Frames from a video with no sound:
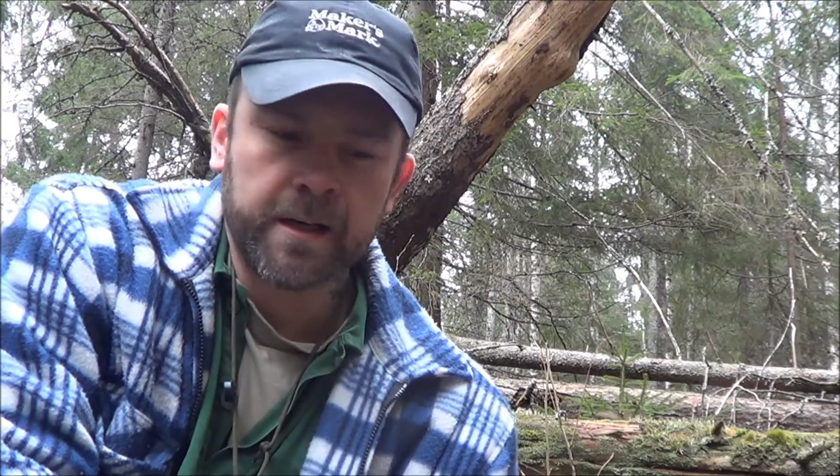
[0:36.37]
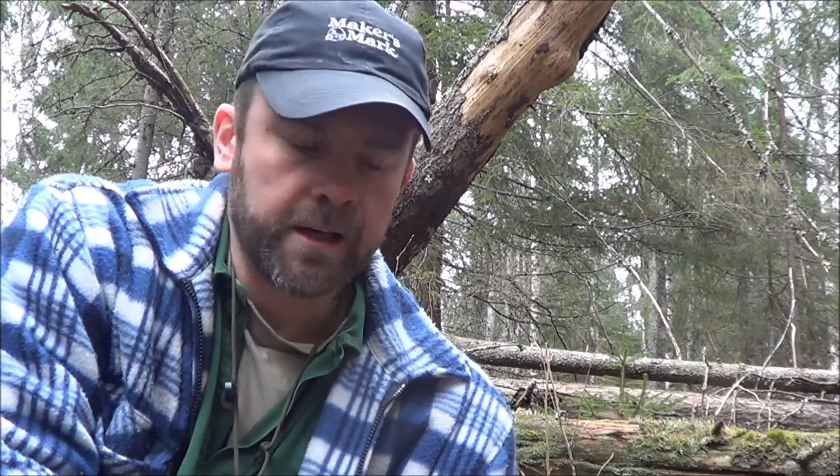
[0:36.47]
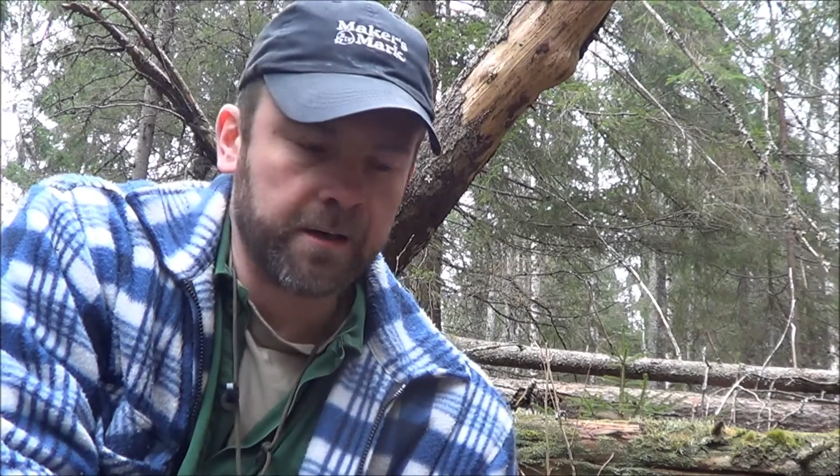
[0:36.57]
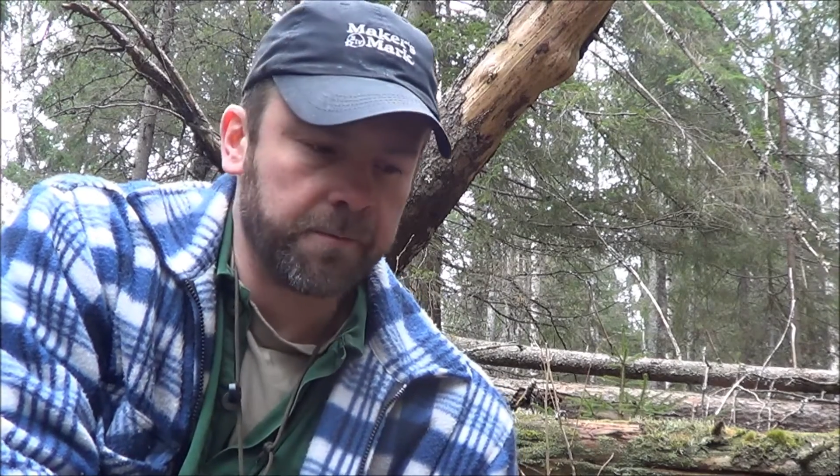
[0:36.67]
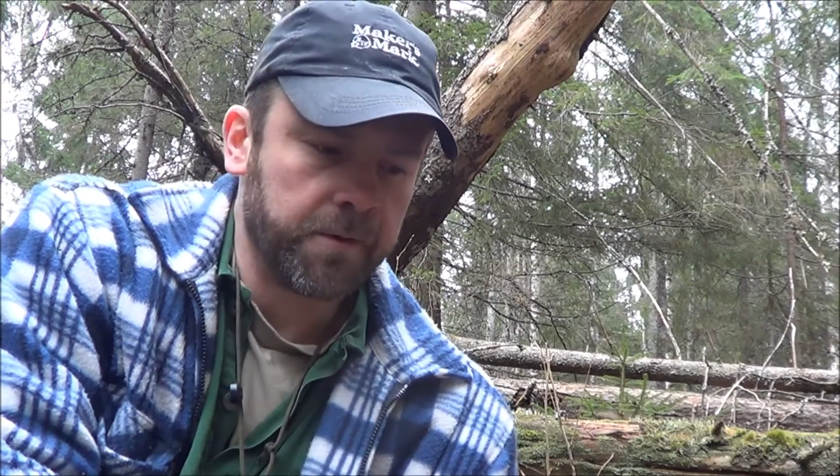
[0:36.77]

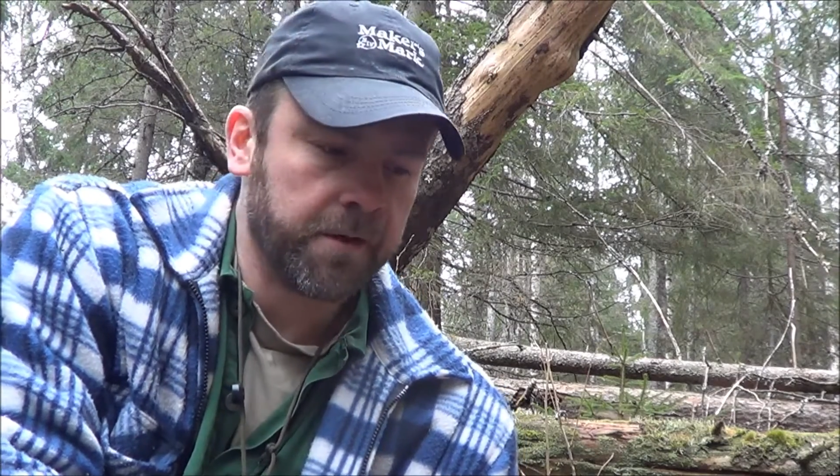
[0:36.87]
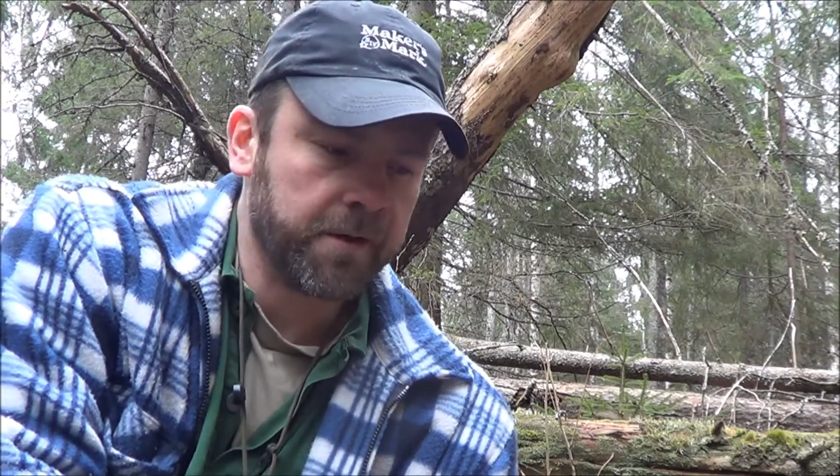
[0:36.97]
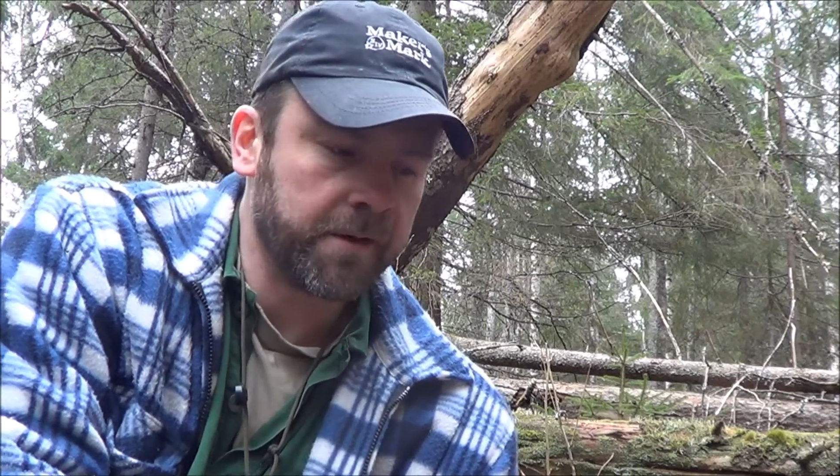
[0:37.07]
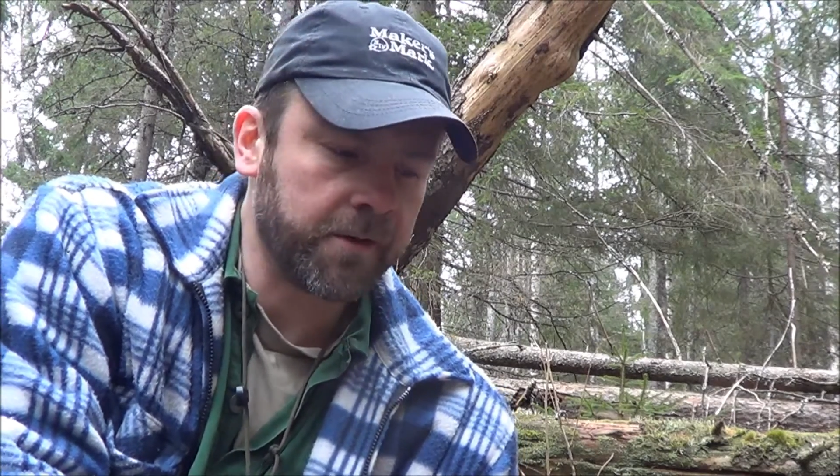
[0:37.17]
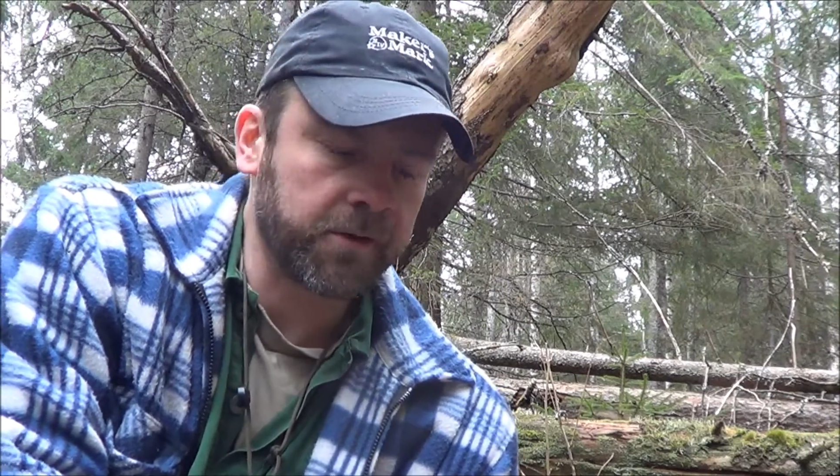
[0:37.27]
am
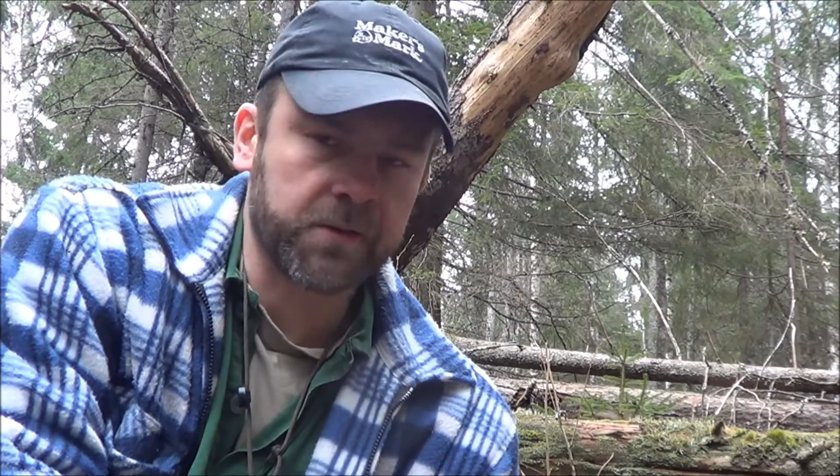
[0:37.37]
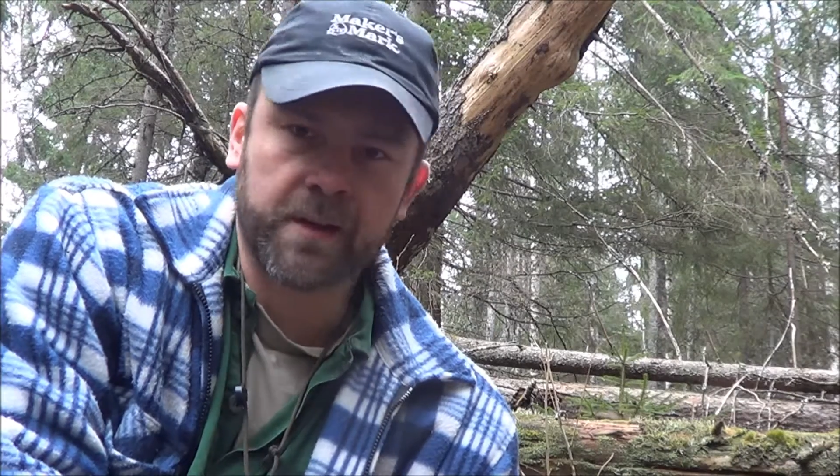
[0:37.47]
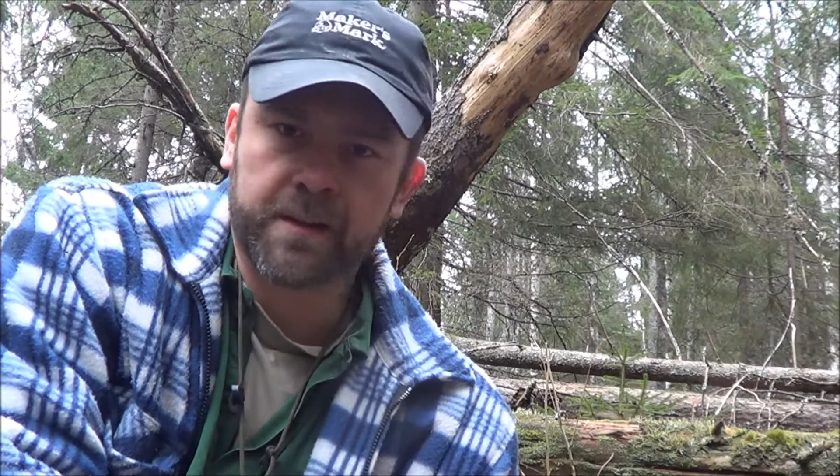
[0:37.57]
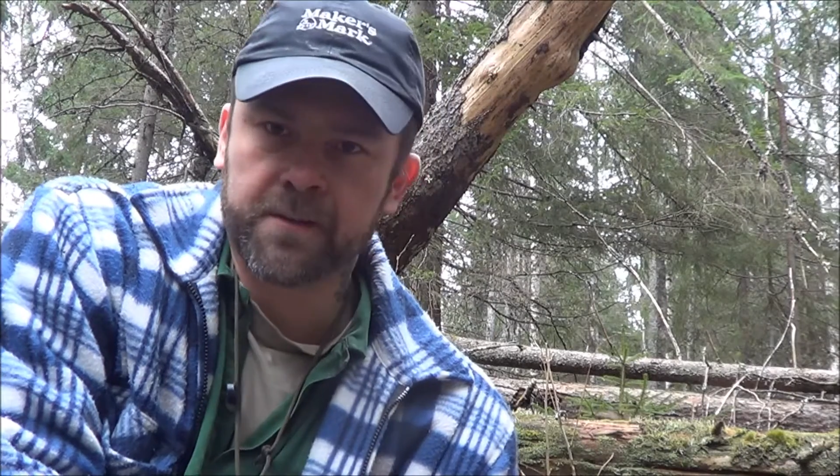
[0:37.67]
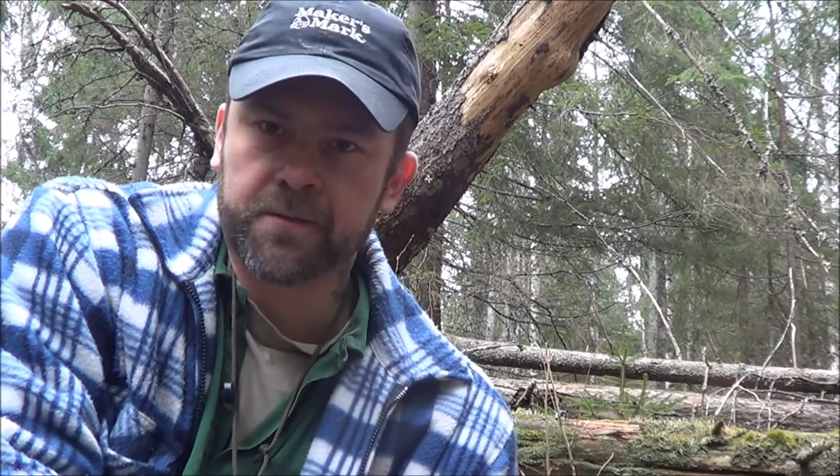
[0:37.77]
not
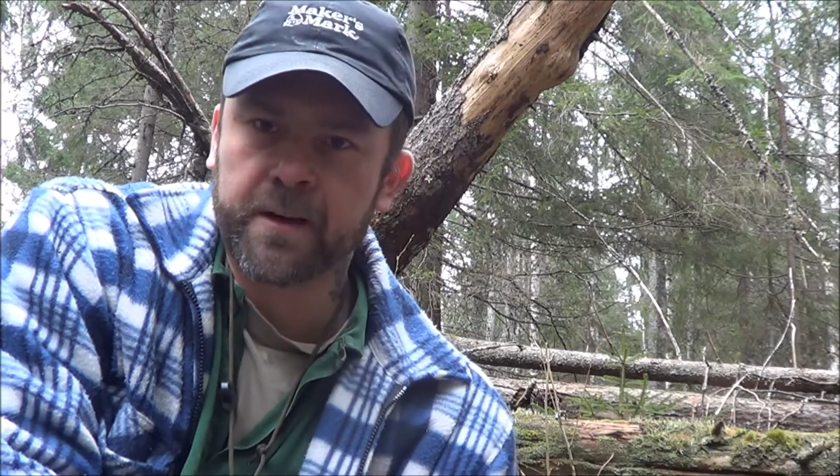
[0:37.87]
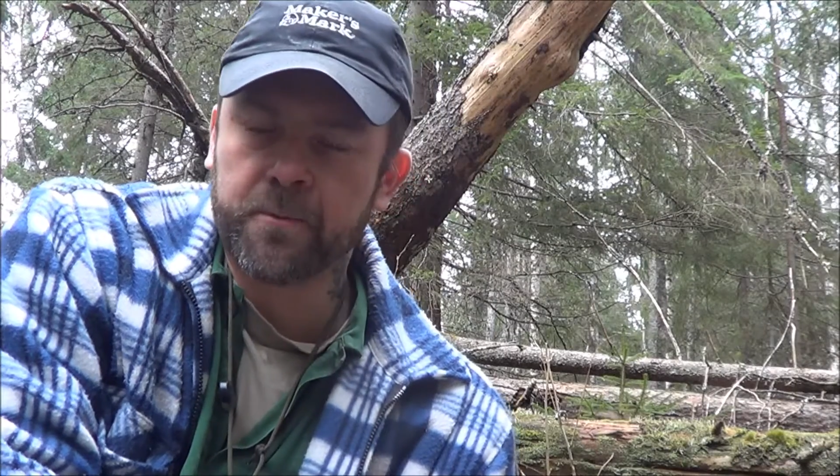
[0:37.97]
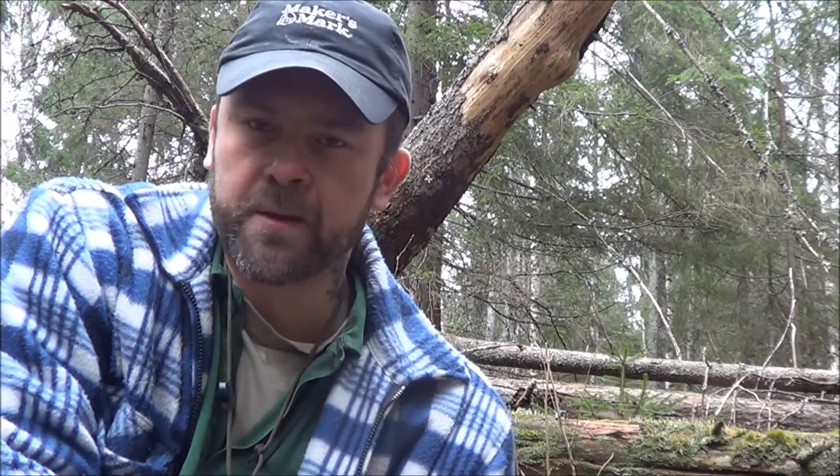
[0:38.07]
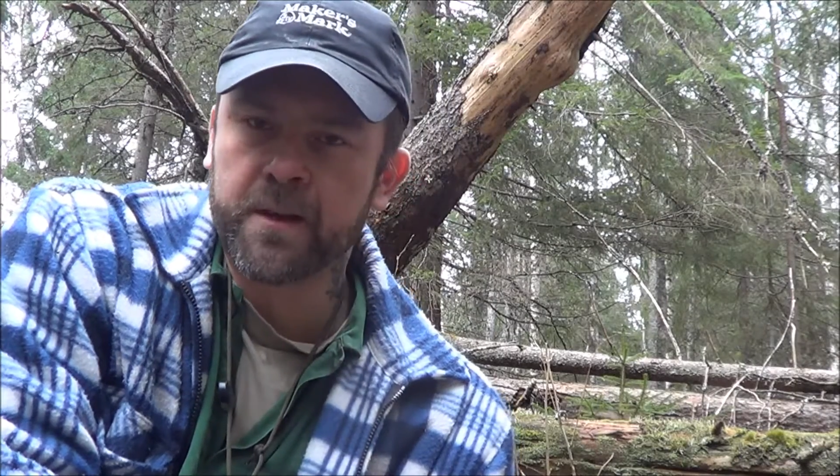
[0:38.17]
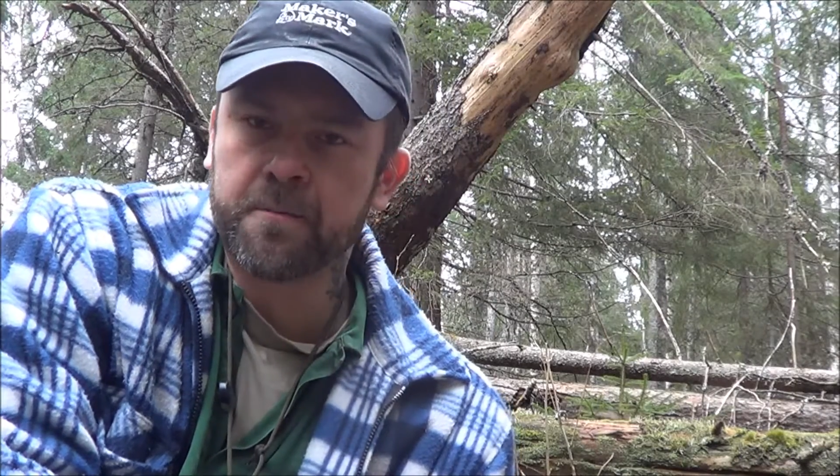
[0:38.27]
satisfied
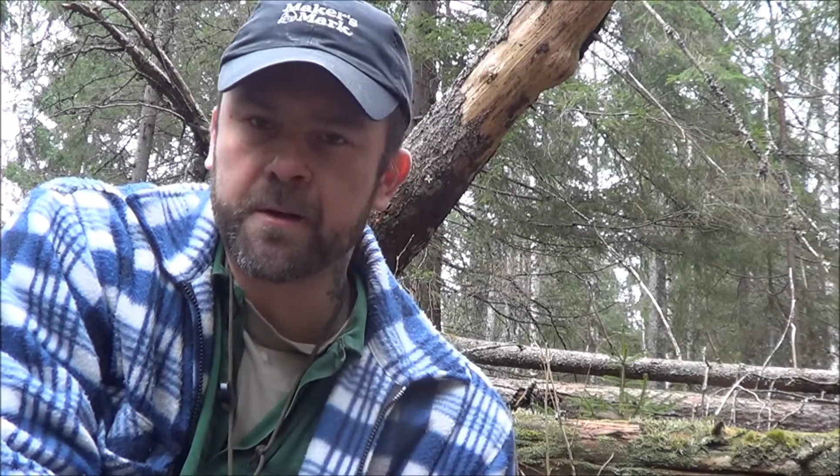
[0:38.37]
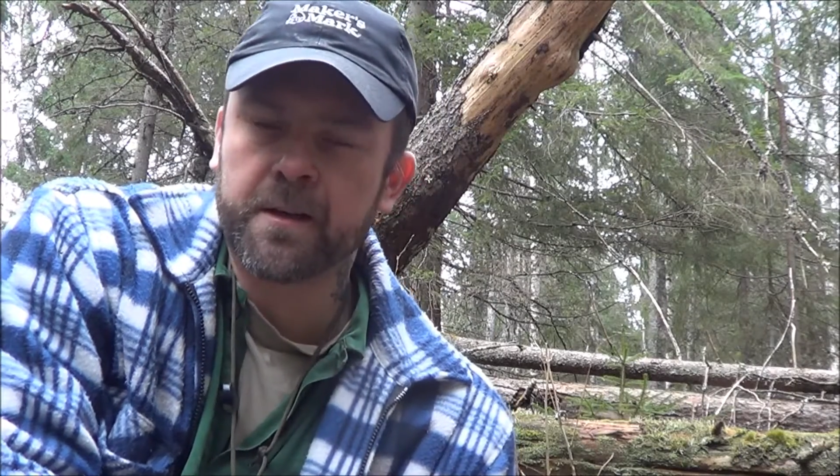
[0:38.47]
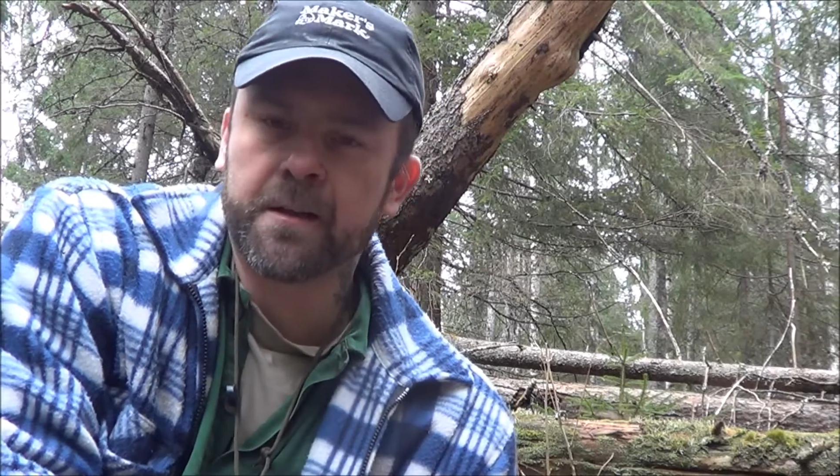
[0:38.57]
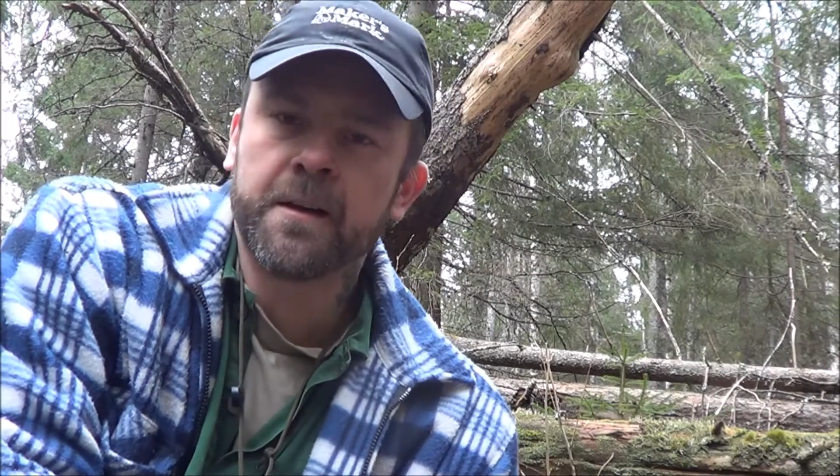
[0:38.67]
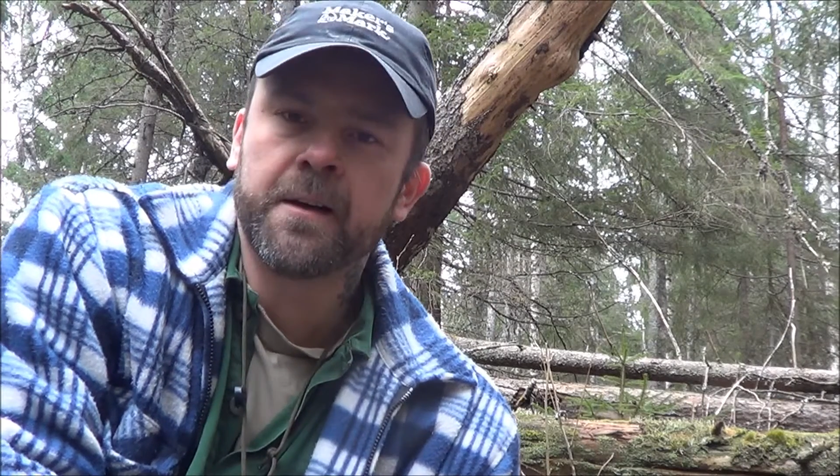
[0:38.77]
with them,
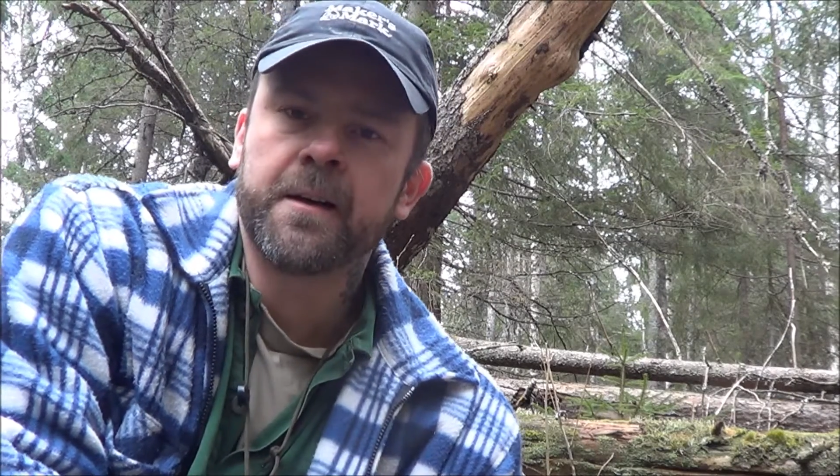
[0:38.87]
and